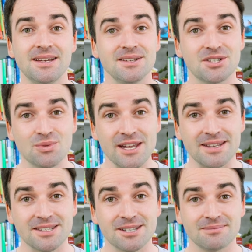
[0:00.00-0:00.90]

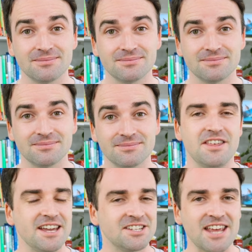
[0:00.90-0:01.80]
Sweet.
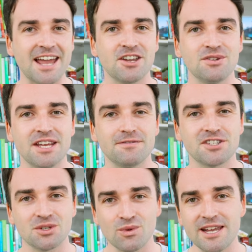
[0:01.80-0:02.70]
The executive
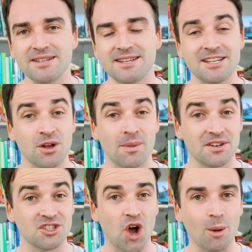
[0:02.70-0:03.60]
suite is on the
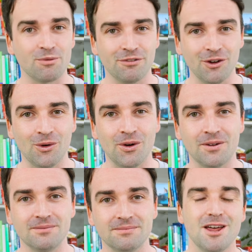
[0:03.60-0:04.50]
top floor.
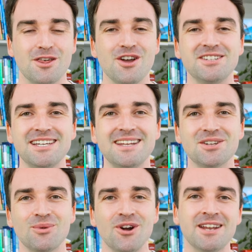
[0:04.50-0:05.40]
13 is
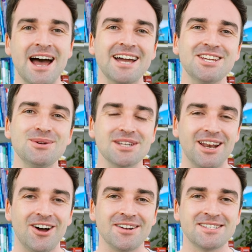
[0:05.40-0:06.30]
a word I use a
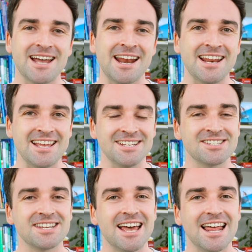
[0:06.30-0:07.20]
lot, and it
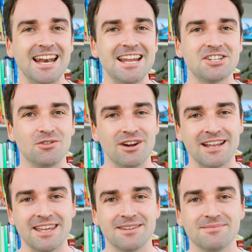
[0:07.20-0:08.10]
is
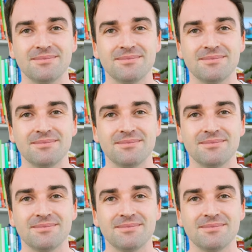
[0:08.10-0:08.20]
literally.